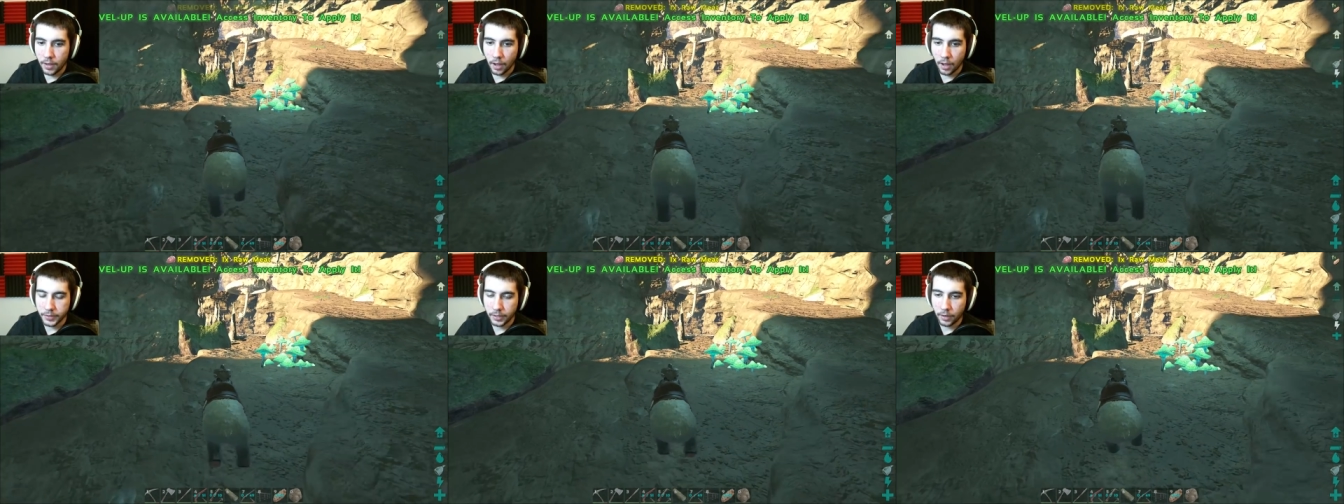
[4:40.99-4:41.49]

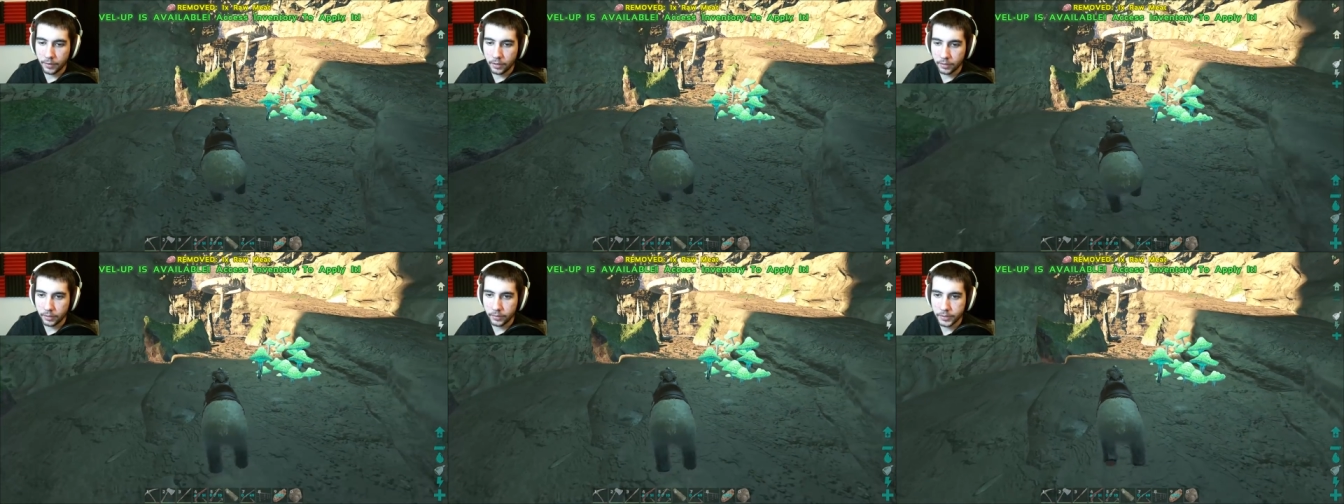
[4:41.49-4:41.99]
I'll stay down here
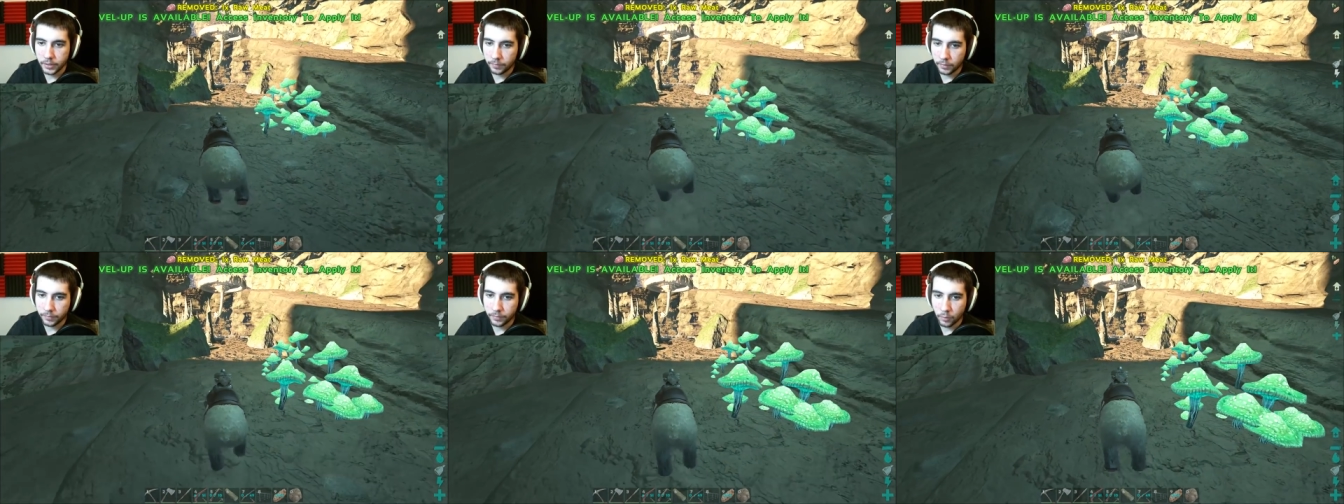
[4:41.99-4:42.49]
and kill stuff,
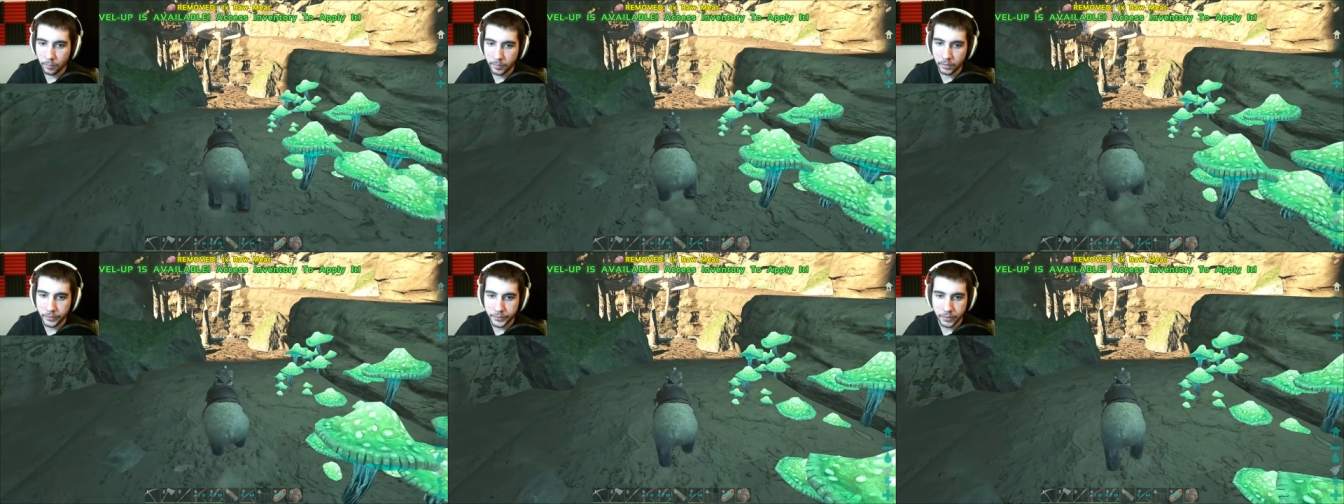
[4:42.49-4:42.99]
look for more
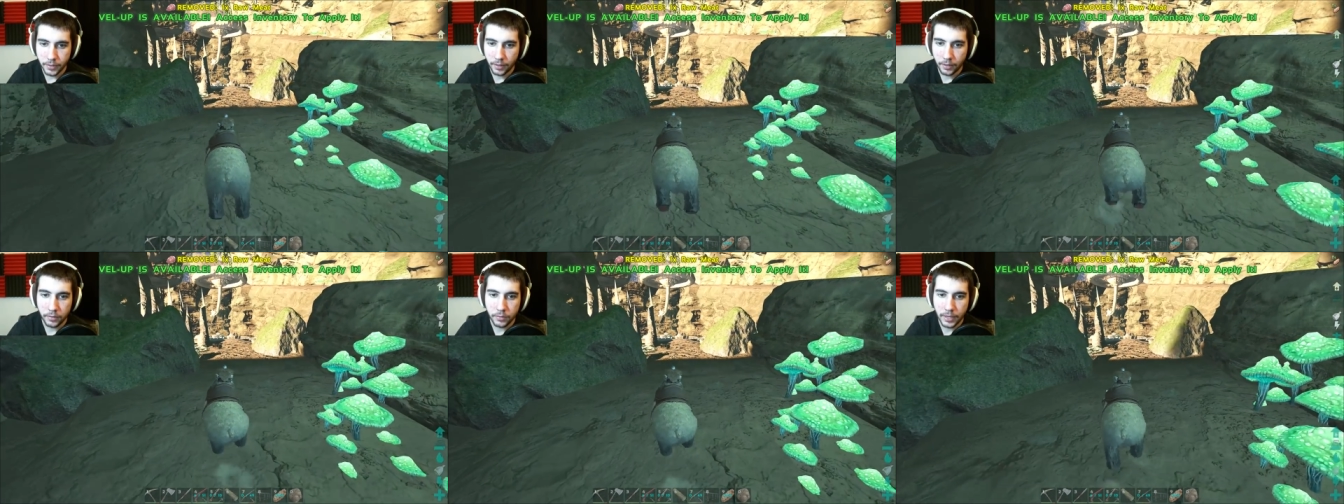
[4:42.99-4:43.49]
beetles,
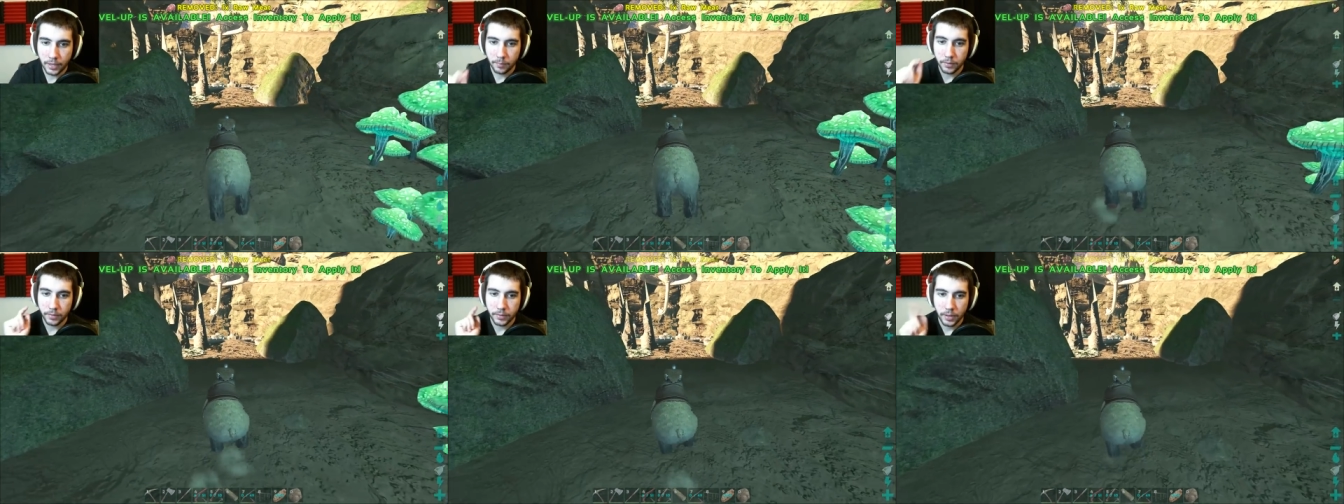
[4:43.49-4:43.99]
and you take them
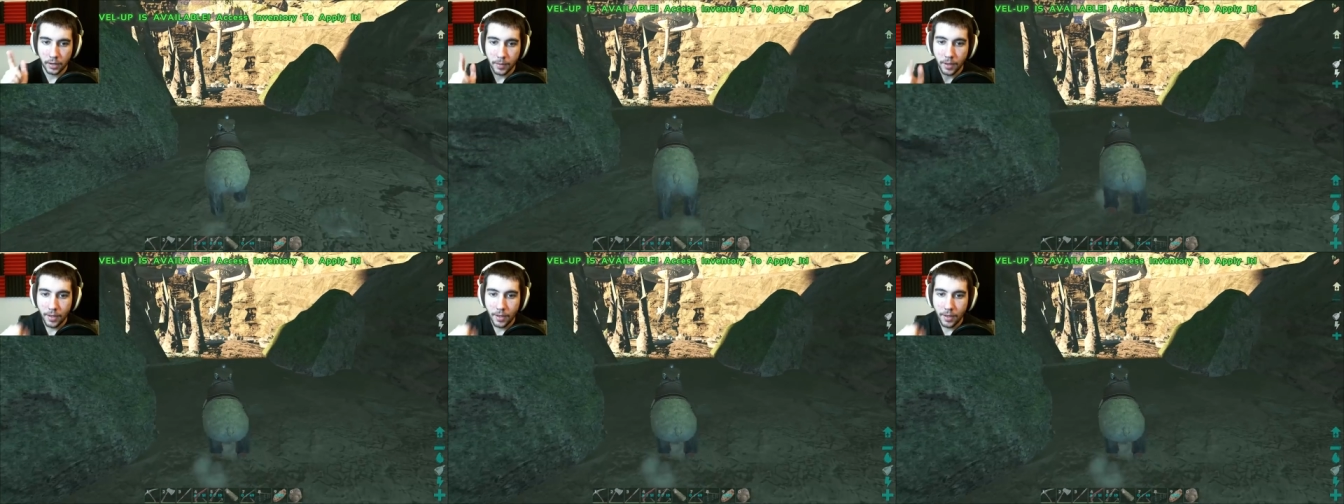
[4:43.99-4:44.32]
to the top.